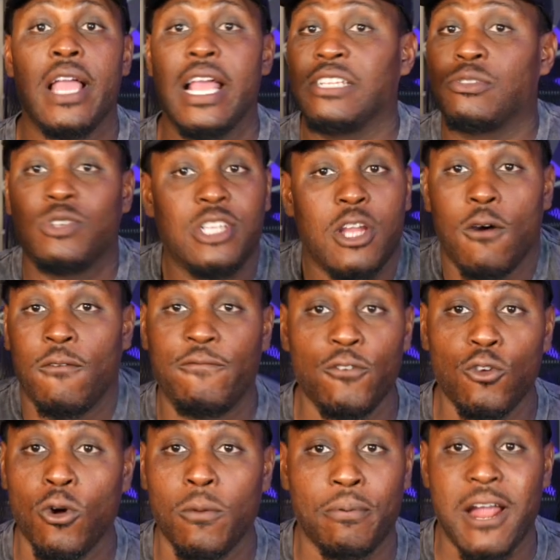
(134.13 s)
as we know,
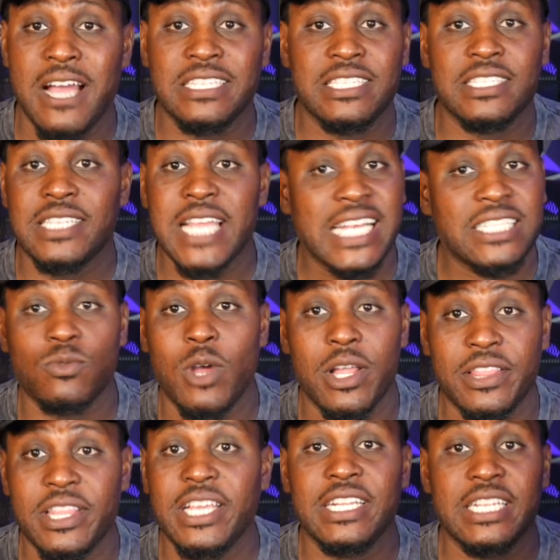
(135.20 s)
fuel prices, that's
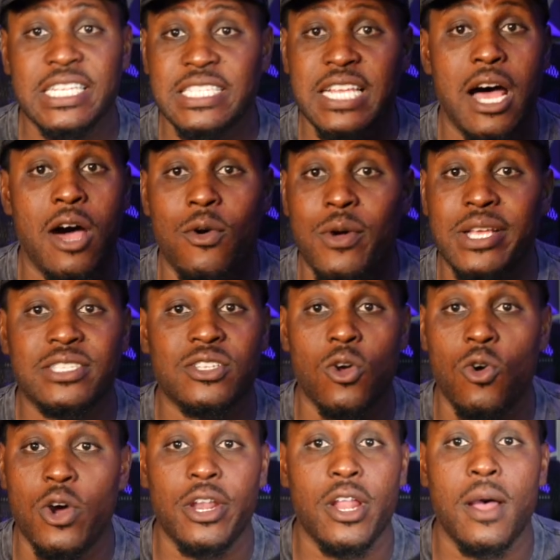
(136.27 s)
one thing that's always
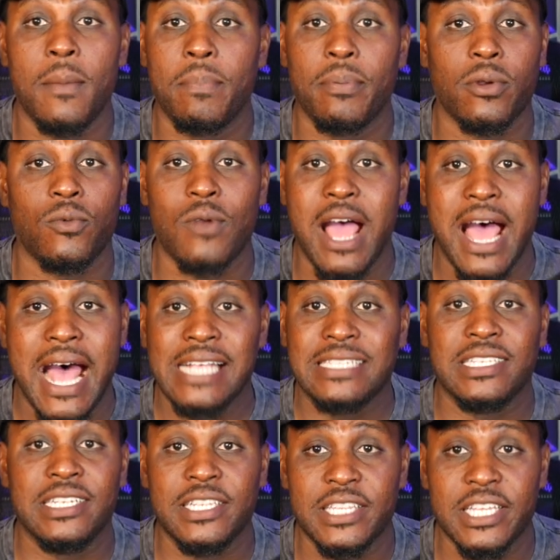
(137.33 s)
going up or
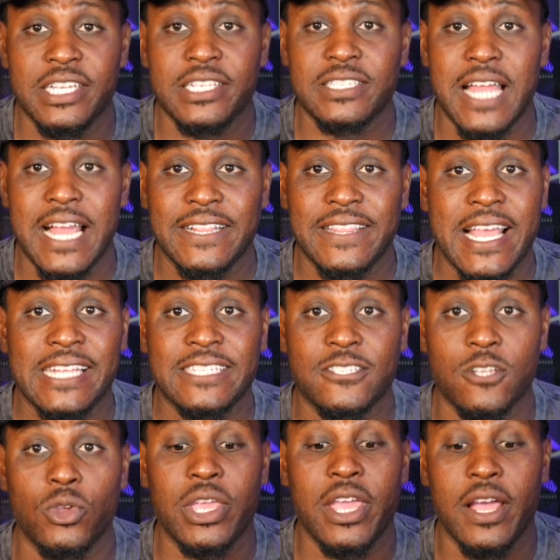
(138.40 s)
rising and things like that.
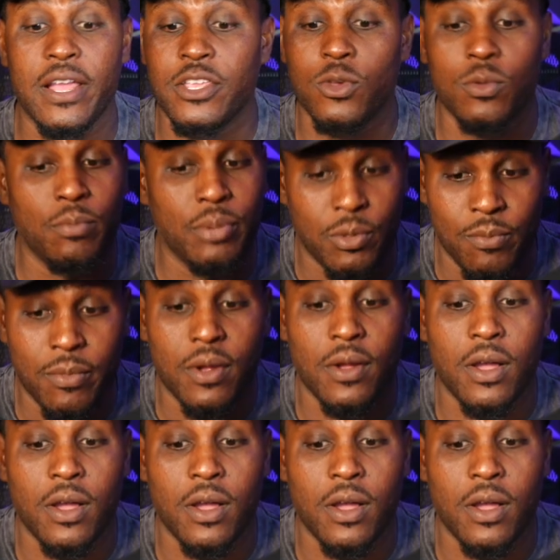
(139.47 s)
So yeah, you'd